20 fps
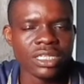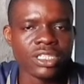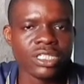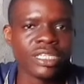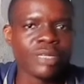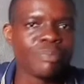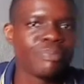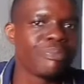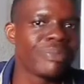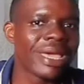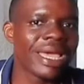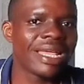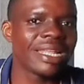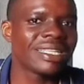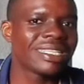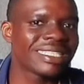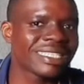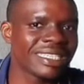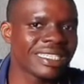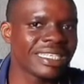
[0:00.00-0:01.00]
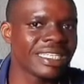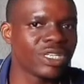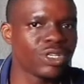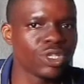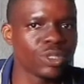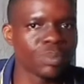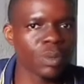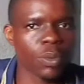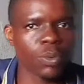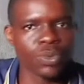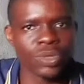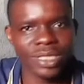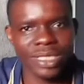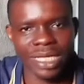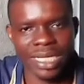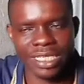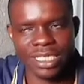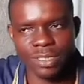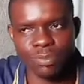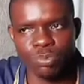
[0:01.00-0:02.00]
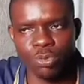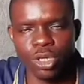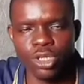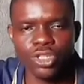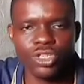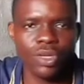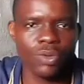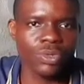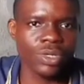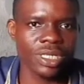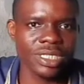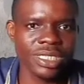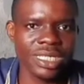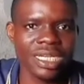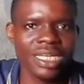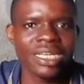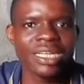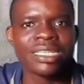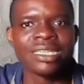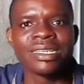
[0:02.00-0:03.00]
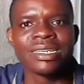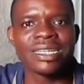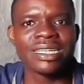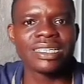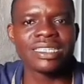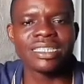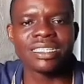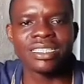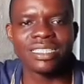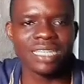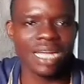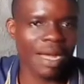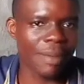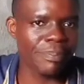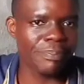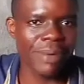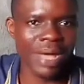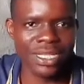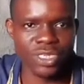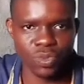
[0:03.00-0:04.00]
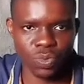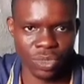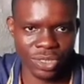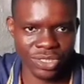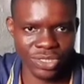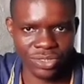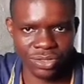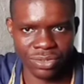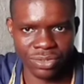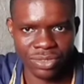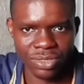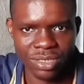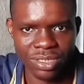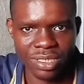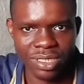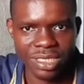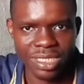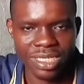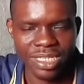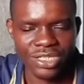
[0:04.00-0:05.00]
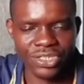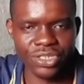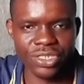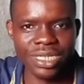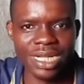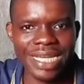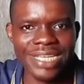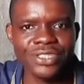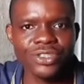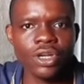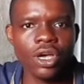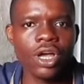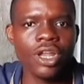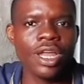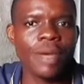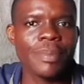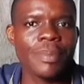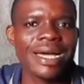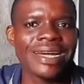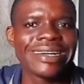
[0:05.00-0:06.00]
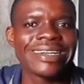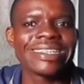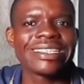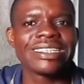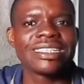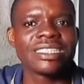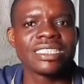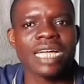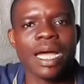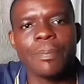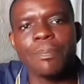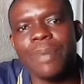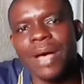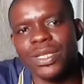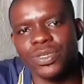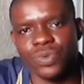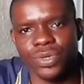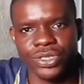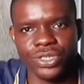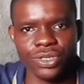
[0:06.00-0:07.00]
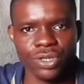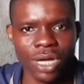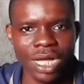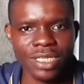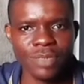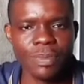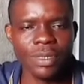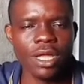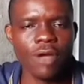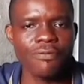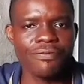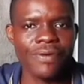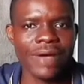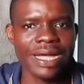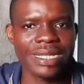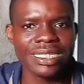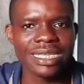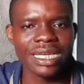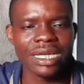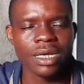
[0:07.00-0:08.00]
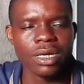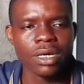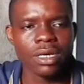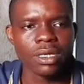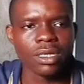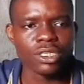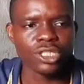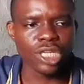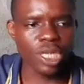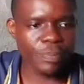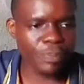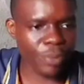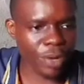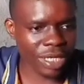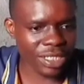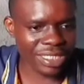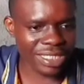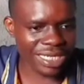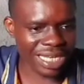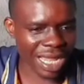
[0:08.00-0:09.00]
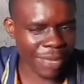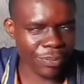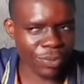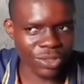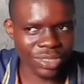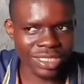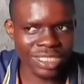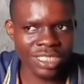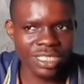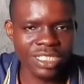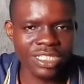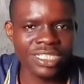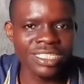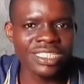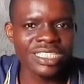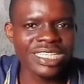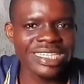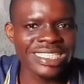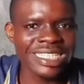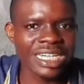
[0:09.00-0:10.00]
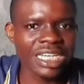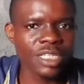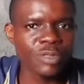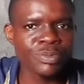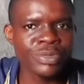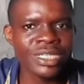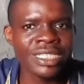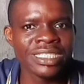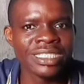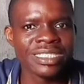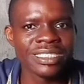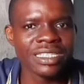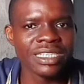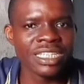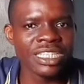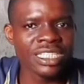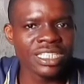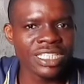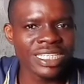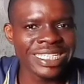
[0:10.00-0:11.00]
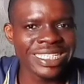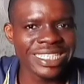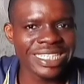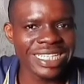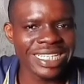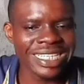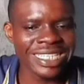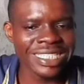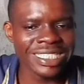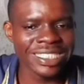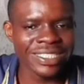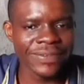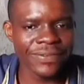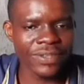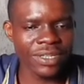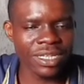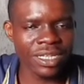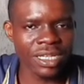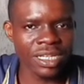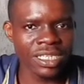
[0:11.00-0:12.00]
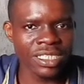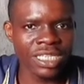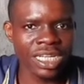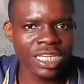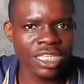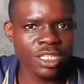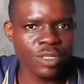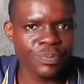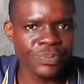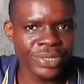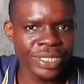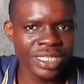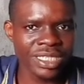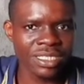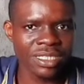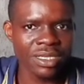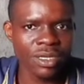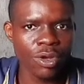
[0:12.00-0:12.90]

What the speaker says: the main thing UNIPORT will set. Most of them just say read jam pass question. Just that it's not all about reading jam pass question. As a matter of fact, UNIPORT syllabus is a little bit is a little bit